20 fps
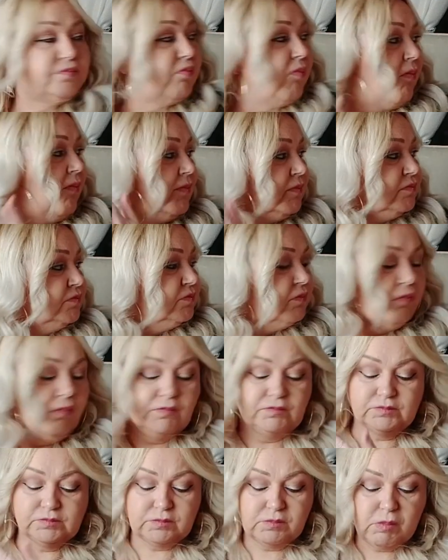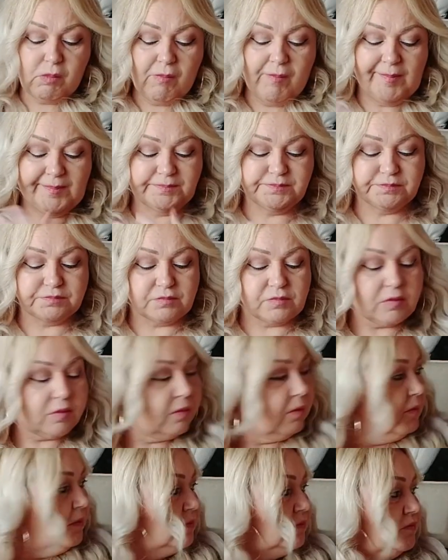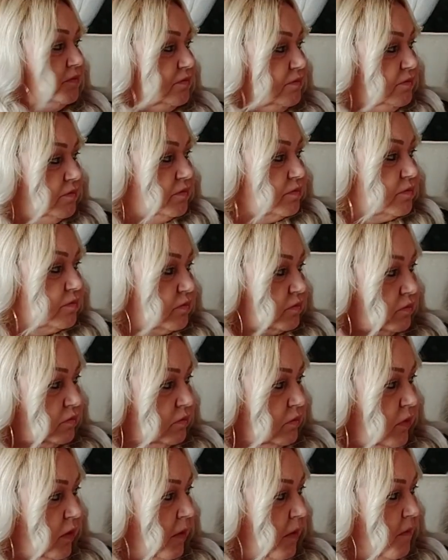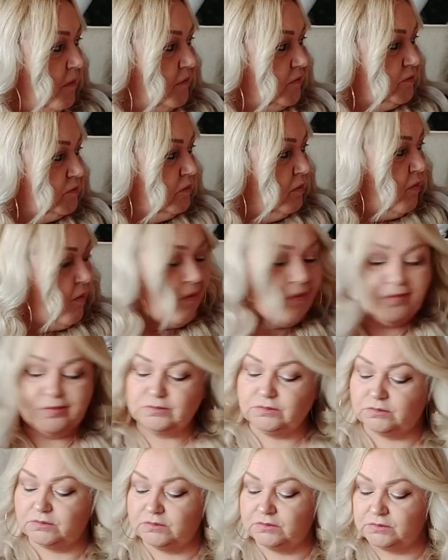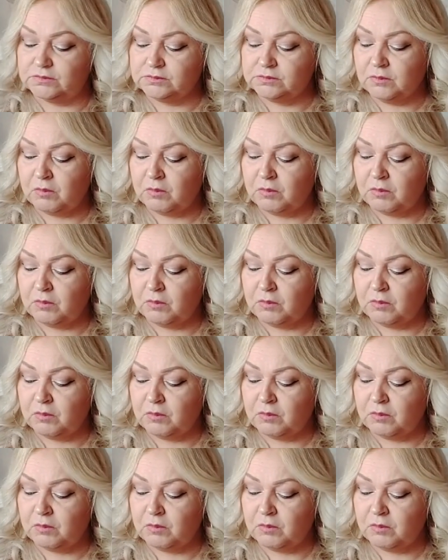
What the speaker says: I mean, it's the most least mince pie, I suppose. So,